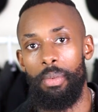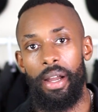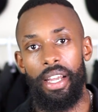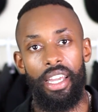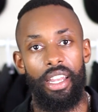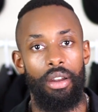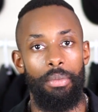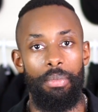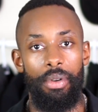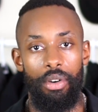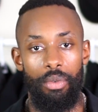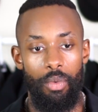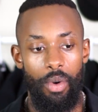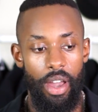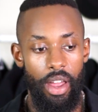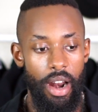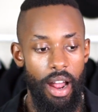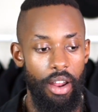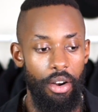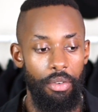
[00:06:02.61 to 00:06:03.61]
I get a bit of
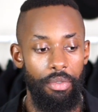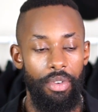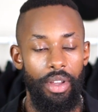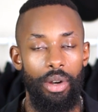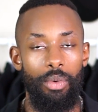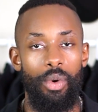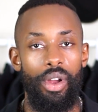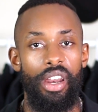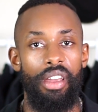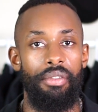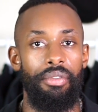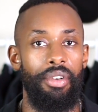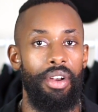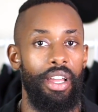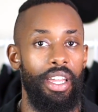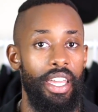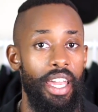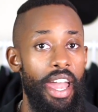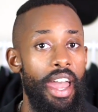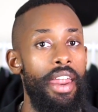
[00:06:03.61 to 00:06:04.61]
wear out of it whenever I
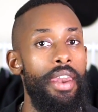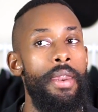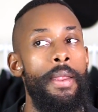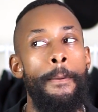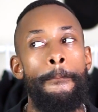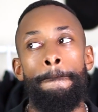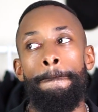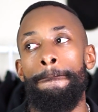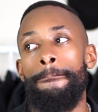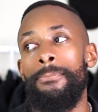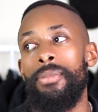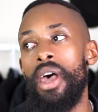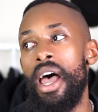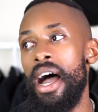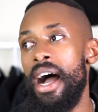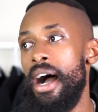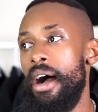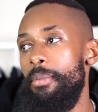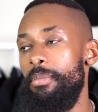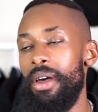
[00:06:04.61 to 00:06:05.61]
can.
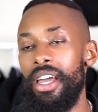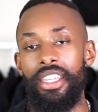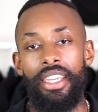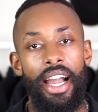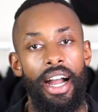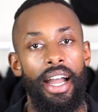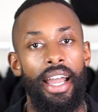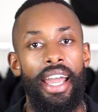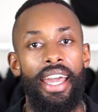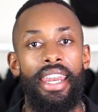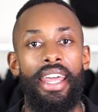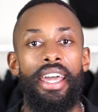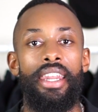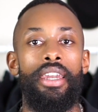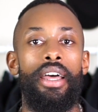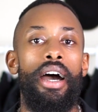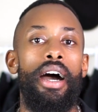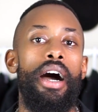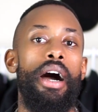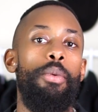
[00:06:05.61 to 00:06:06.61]
And yeah, and
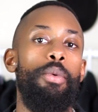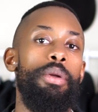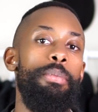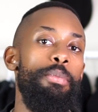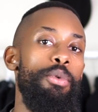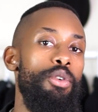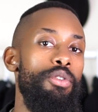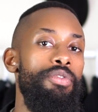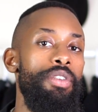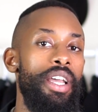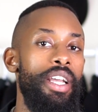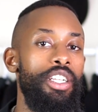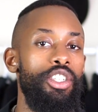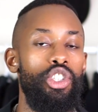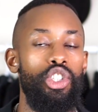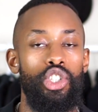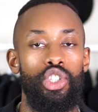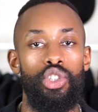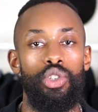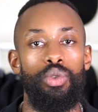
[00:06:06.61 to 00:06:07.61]
then we move
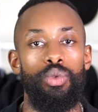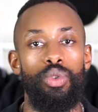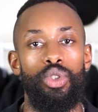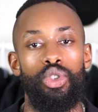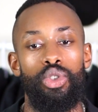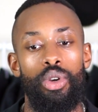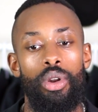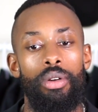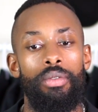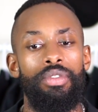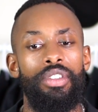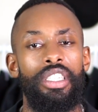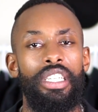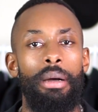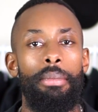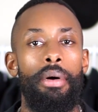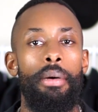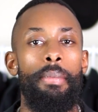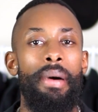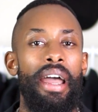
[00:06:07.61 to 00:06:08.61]
into sort of
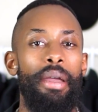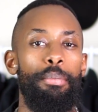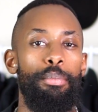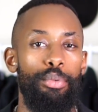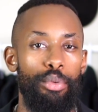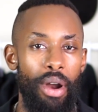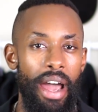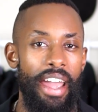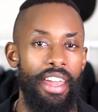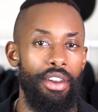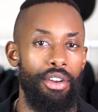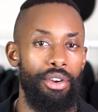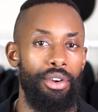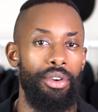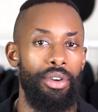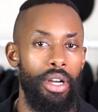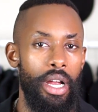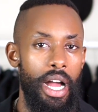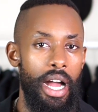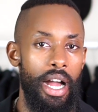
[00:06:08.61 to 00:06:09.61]
some of my brighter